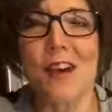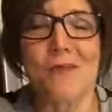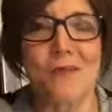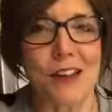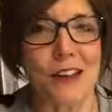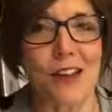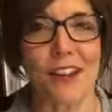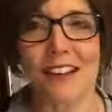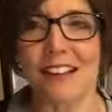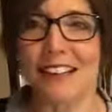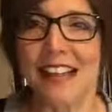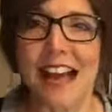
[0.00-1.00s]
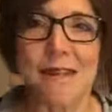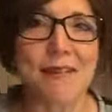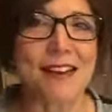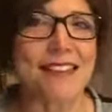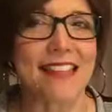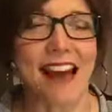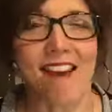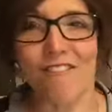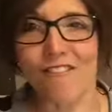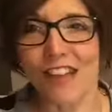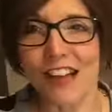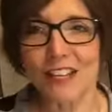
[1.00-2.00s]
we are claiming
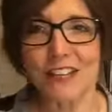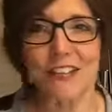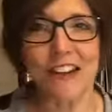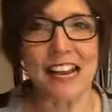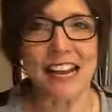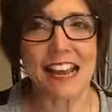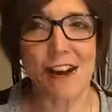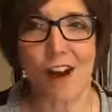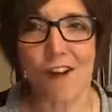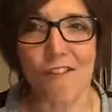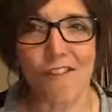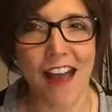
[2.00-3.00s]
that victory in our